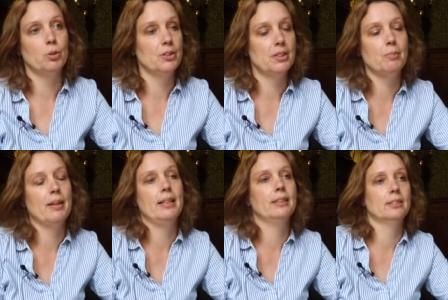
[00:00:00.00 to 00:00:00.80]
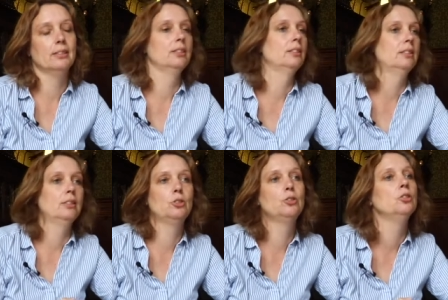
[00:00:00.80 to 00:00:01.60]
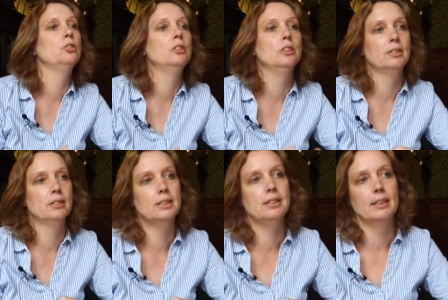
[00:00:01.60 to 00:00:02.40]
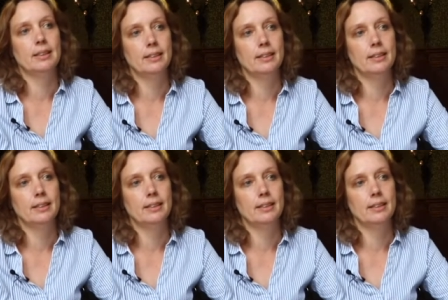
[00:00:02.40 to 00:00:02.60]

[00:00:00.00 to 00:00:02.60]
policymakers, students.